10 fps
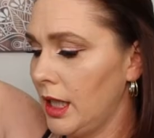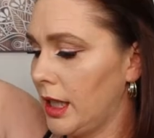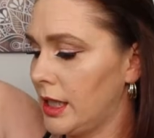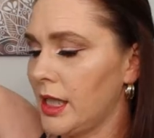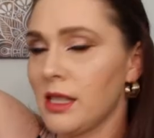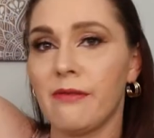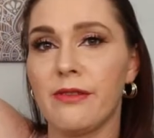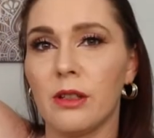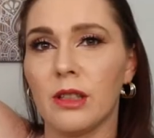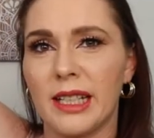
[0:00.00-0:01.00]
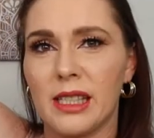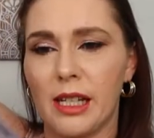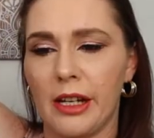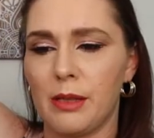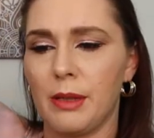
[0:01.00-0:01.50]
It doesn't feel like it's
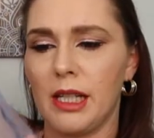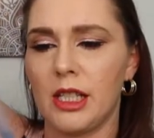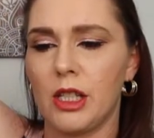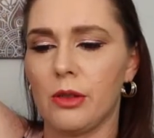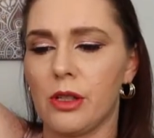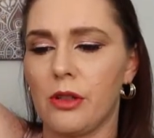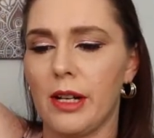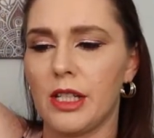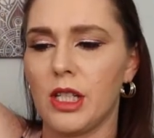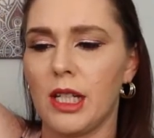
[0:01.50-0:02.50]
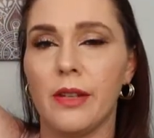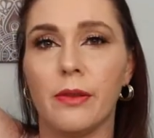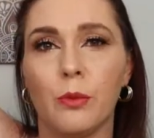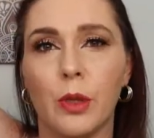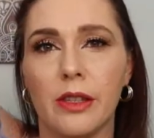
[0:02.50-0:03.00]
going to be itchy or scratchy,
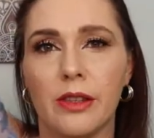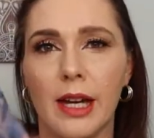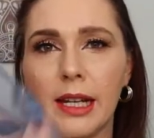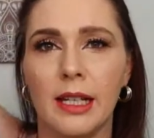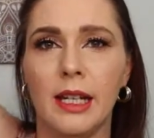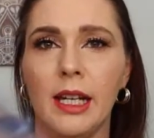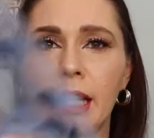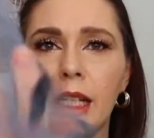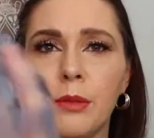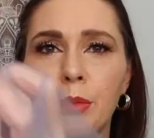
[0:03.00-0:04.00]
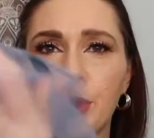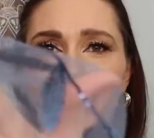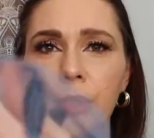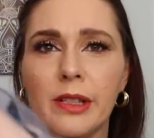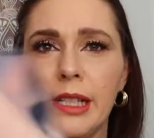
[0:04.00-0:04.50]
even with that
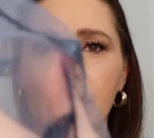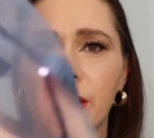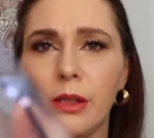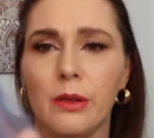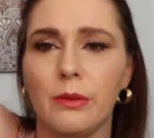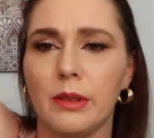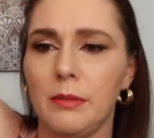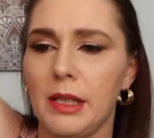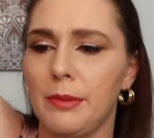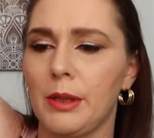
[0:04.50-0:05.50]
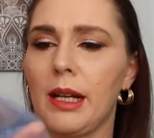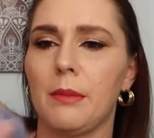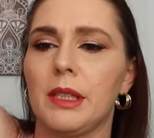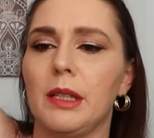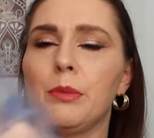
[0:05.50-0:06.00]
embroidery. So let me bring
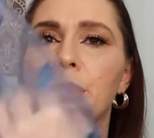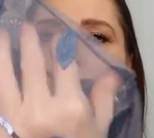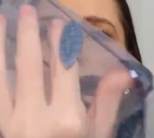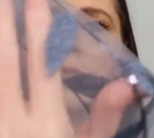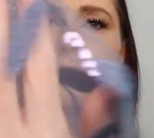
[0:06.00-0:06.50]
up the embroidery